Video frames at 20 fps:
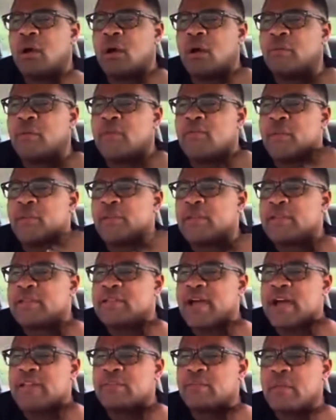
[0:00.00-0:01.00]
if a
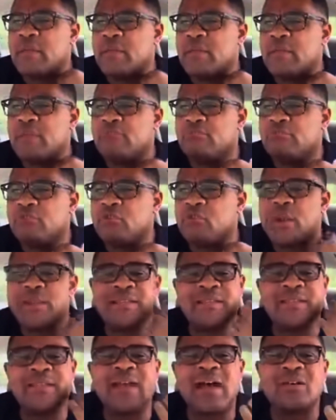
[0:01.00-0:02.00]
place has maybe
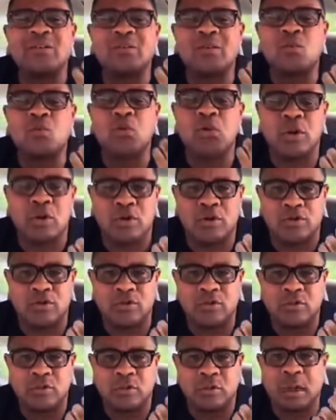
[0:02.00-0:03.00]
20,000
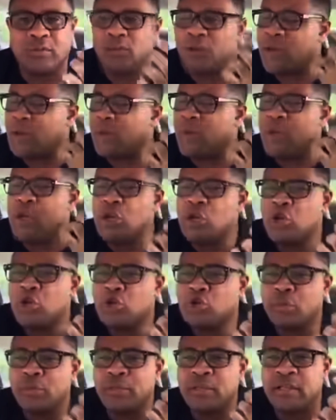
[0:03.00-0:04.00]
workers, I'm talking about a
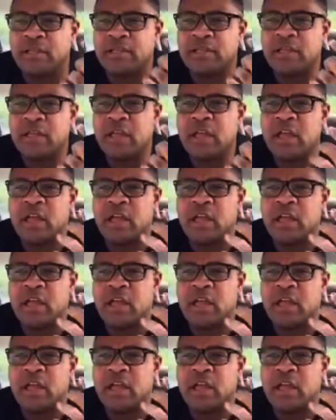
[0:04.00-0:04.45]
huge place,